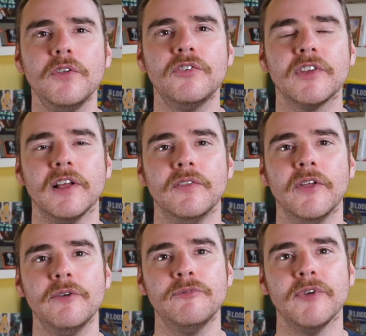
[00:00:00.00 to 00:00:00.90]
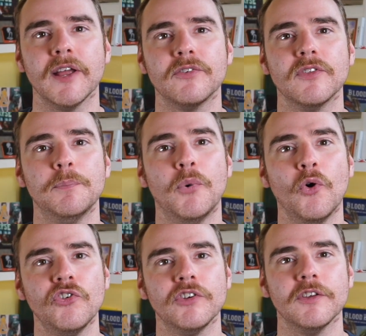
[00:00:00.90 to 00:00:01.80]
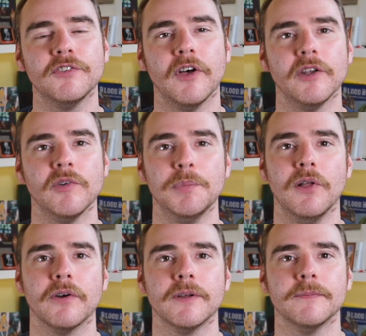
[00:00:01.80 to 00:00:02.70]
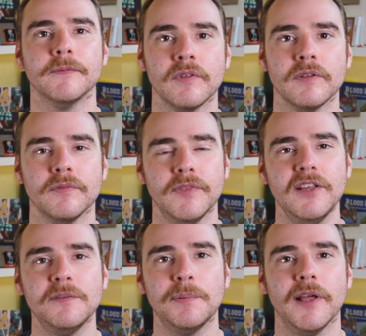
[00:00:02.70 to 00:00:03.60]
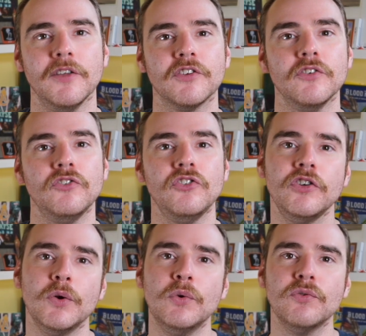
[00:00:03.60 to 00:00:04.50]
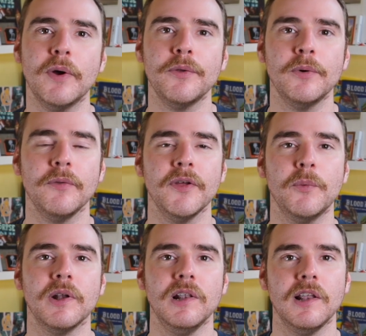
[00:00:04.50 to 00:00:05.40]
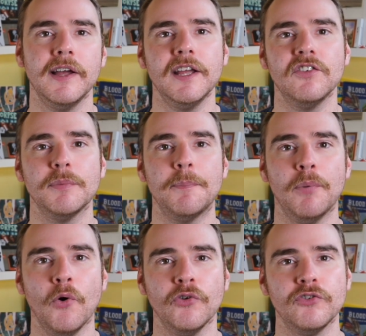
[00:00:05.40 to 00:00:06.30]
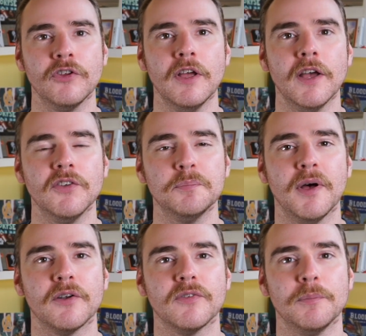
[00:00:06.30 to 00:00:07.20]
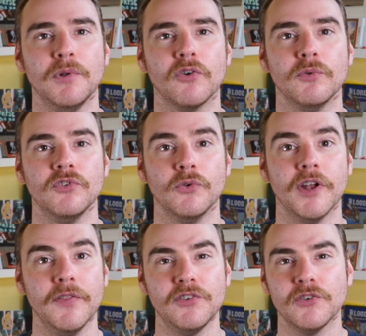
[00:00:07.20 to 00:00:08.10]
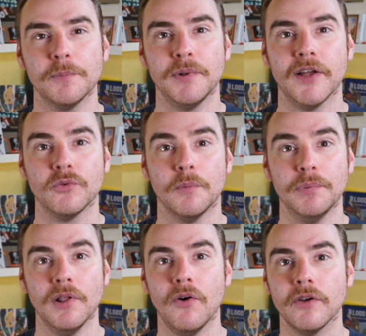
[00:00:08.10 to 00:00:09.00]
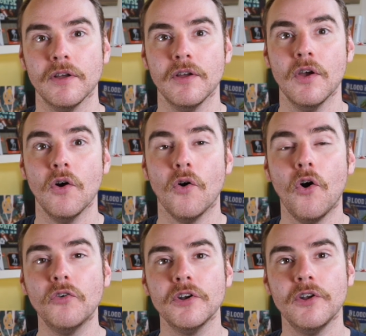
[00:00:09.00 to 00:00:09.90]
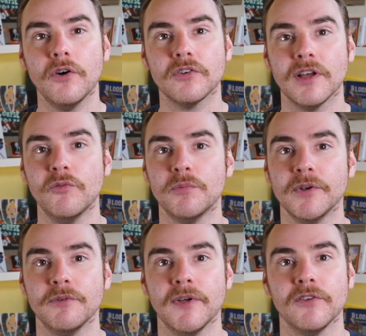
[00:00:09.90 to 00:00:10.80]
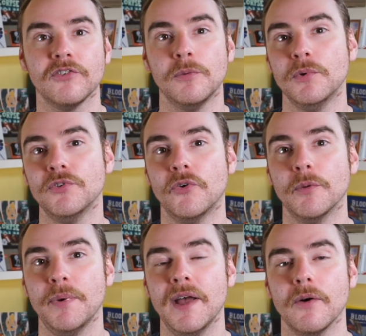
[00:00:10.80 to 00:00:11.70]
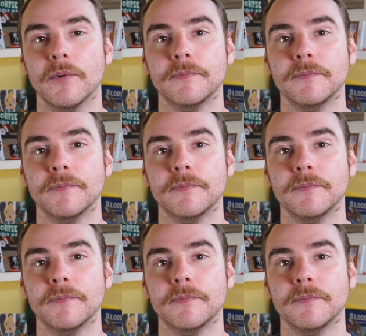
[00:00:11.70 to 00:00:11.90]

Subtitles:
skill that affects the push side of a block. These players can choose whether or not they would like to be pushed as part of the block result. Now this does apply to a block or a knockdown from a defender stumbles or a pow.